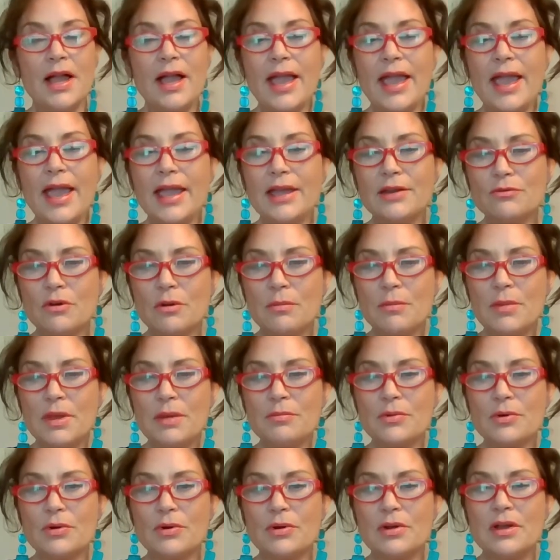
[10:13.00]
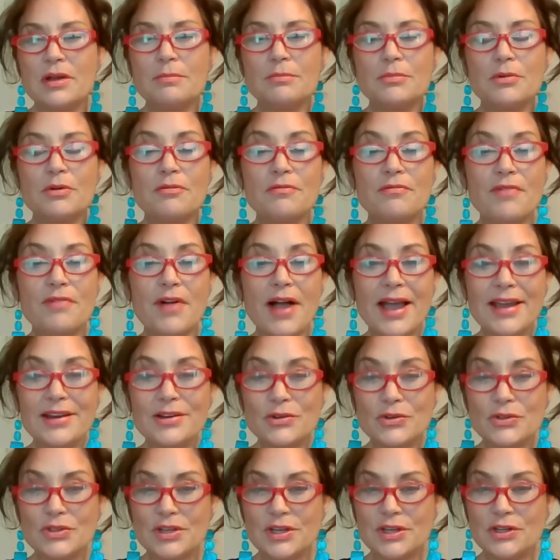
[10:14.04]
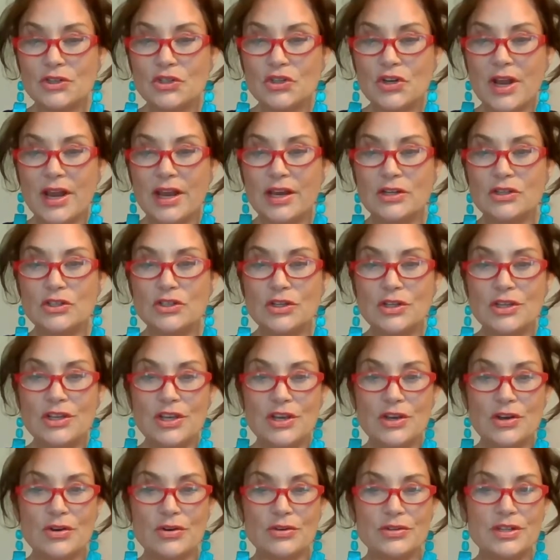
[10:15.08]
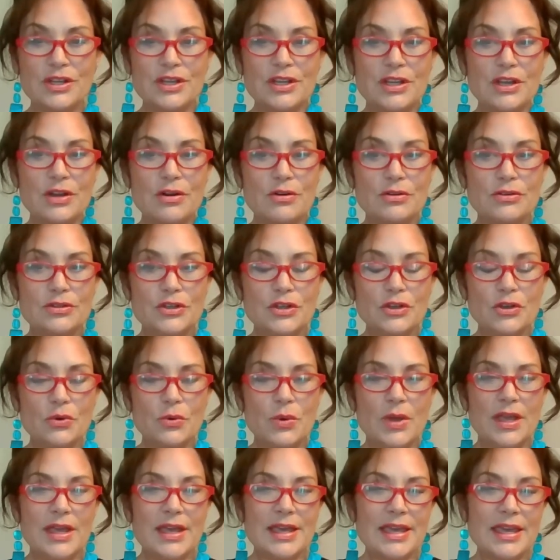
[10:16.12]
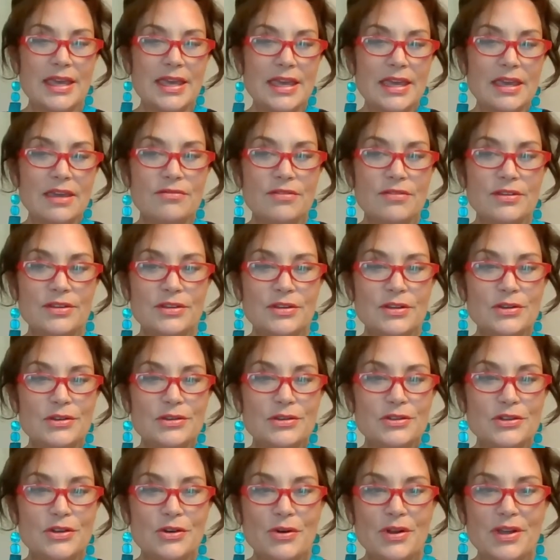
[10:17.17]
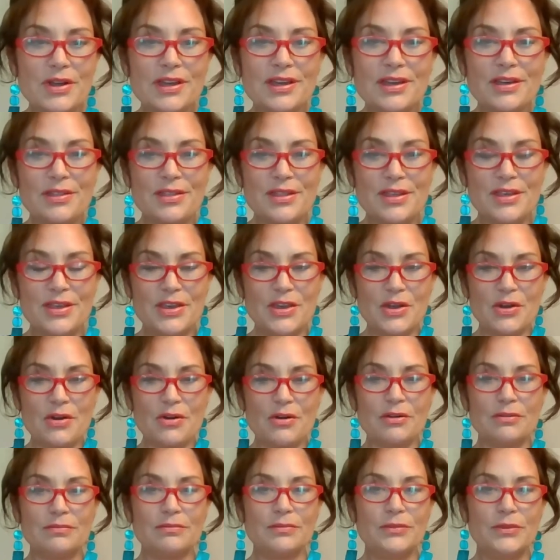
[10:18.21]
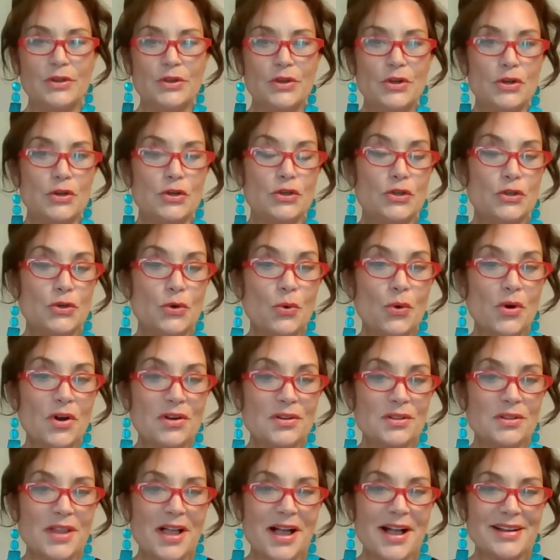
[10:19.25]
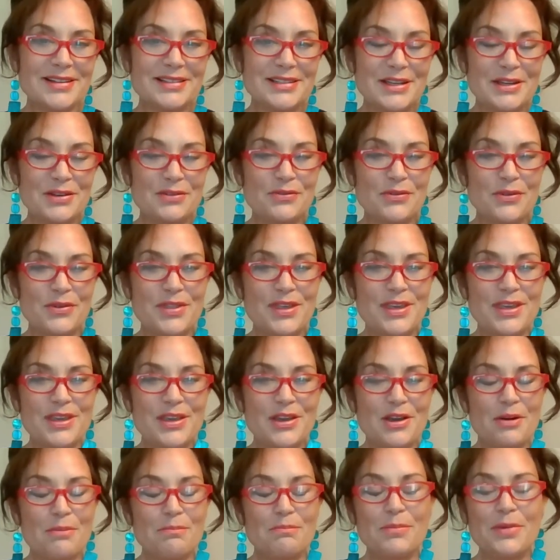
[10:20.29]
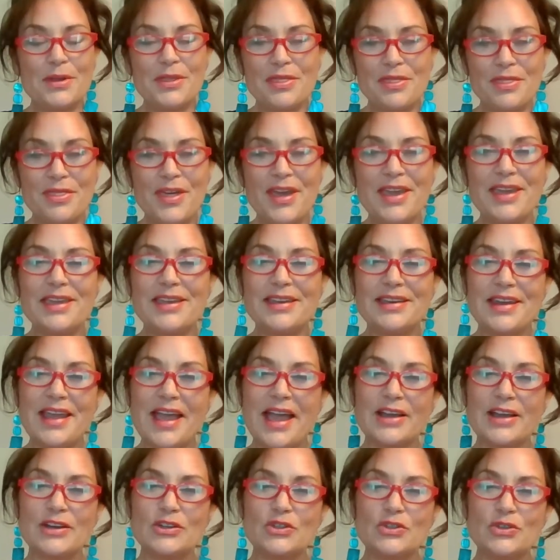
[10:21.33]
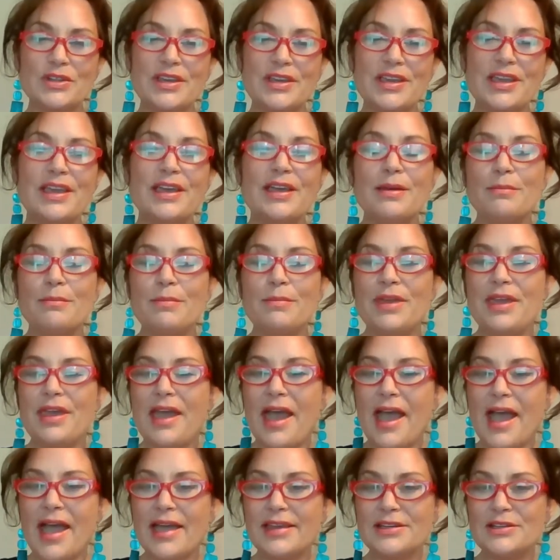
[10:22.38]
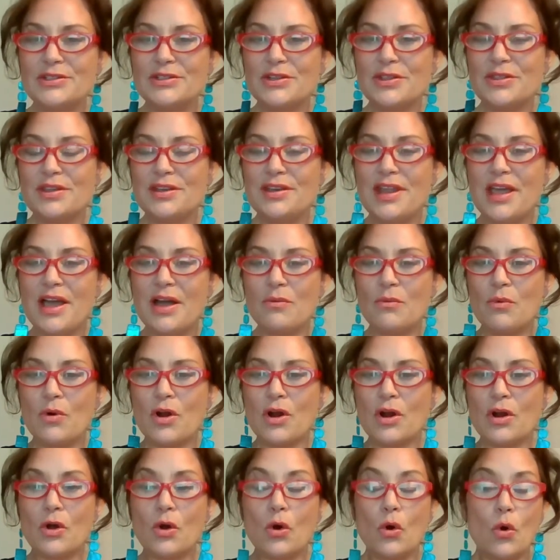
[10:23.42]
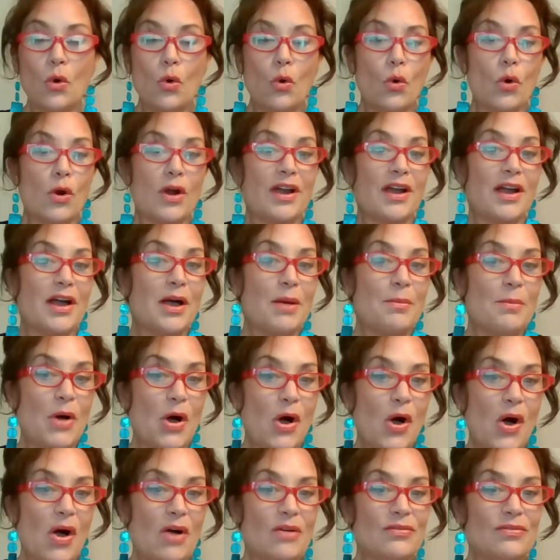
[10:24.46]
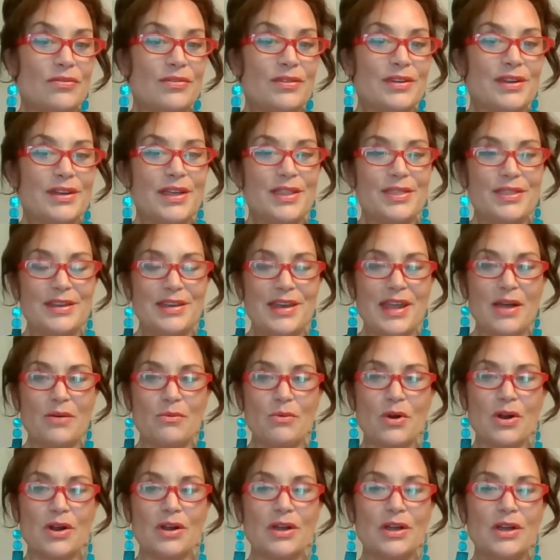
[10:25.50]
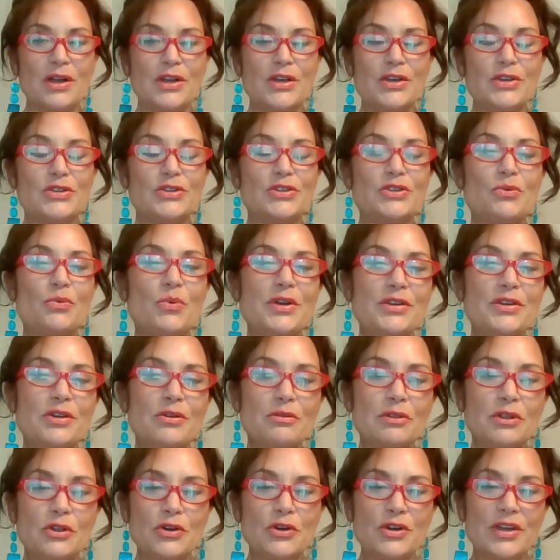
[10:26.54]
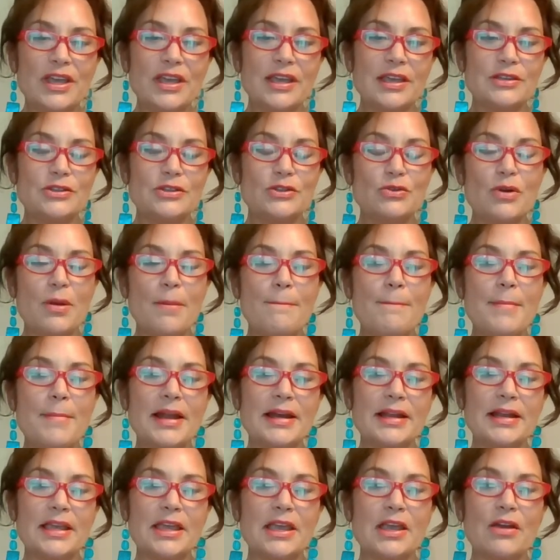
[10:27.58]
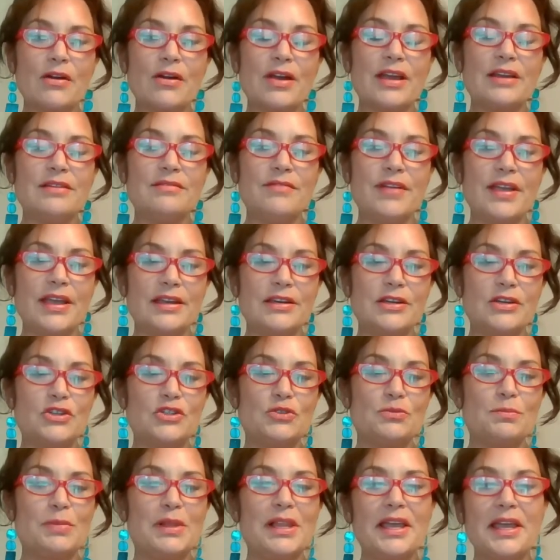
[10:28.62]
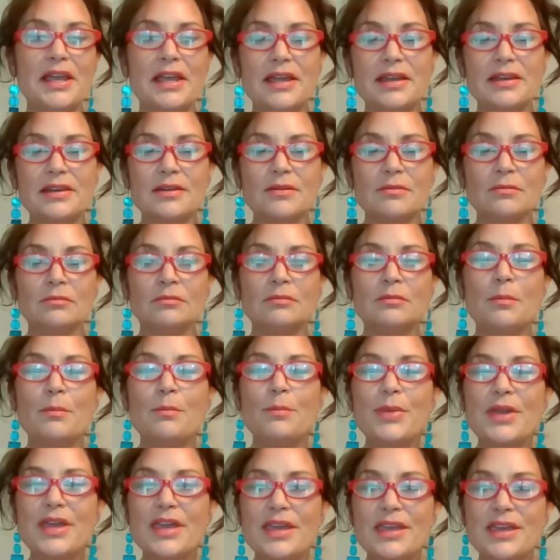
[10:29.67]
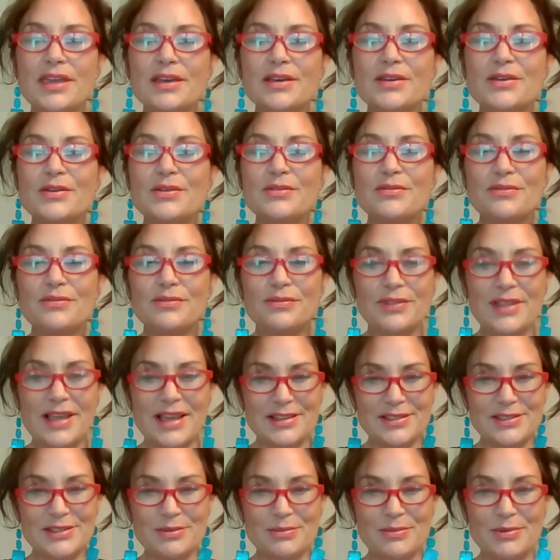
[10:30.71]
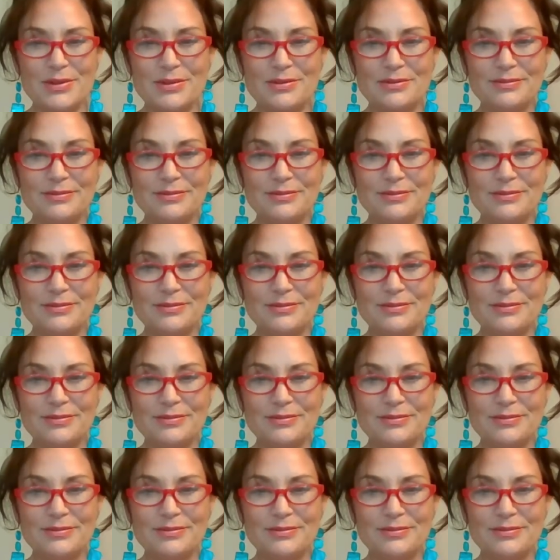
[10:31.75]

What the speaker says: And remember, providers can change year to year too, even during the year. You're locked in for the year, but they can actually be added to the network or come off the network. So when you're looking into a Medicare Advantage plan, be flexible.